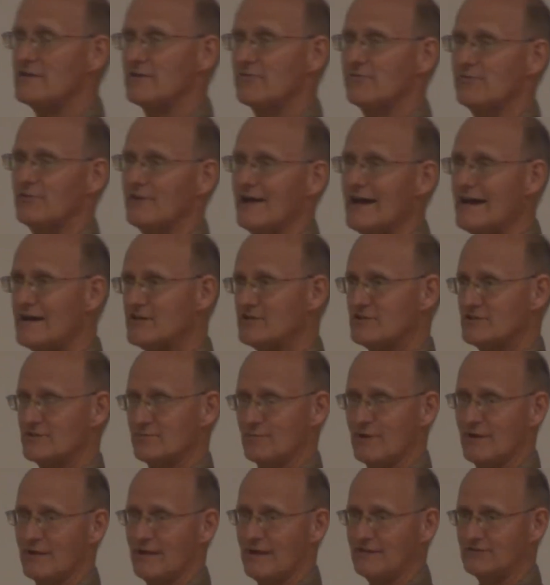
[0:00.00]
in the flesh.
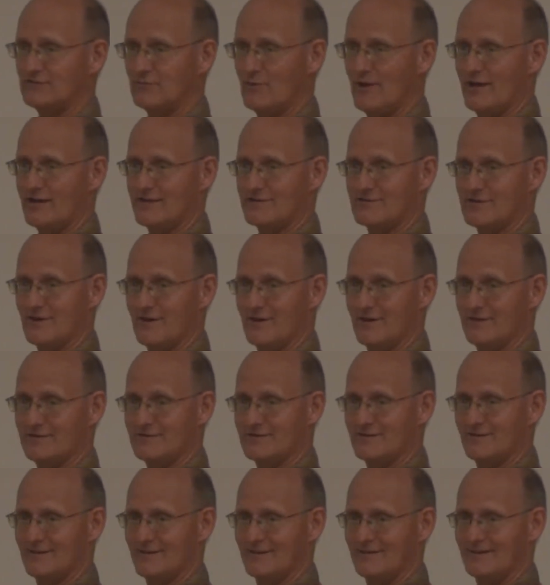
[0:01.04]
Wow, that's quite a charge.
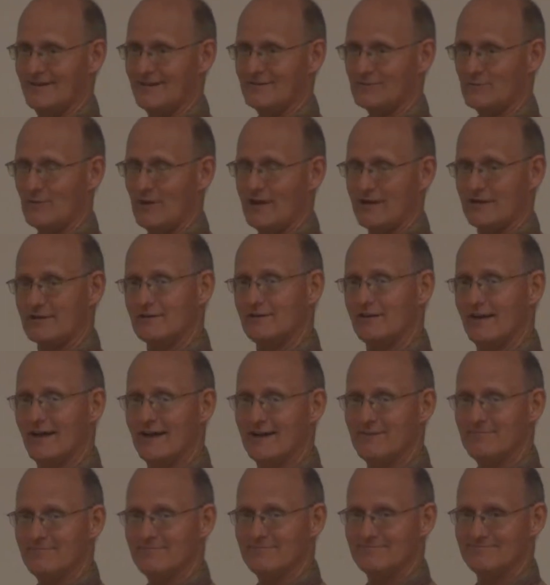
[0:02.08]
That's quite a
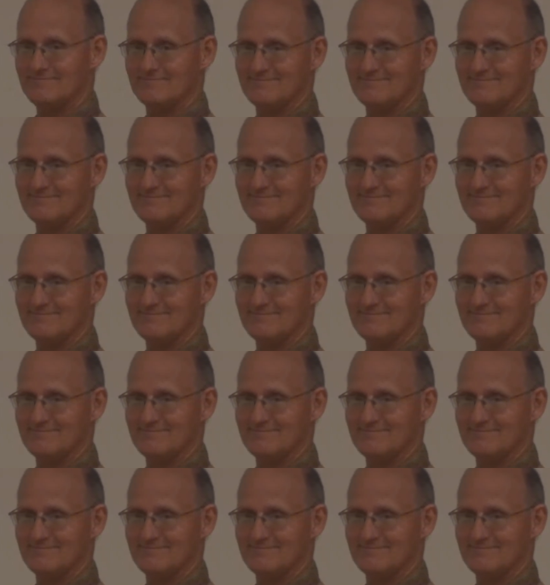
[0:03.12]
claim.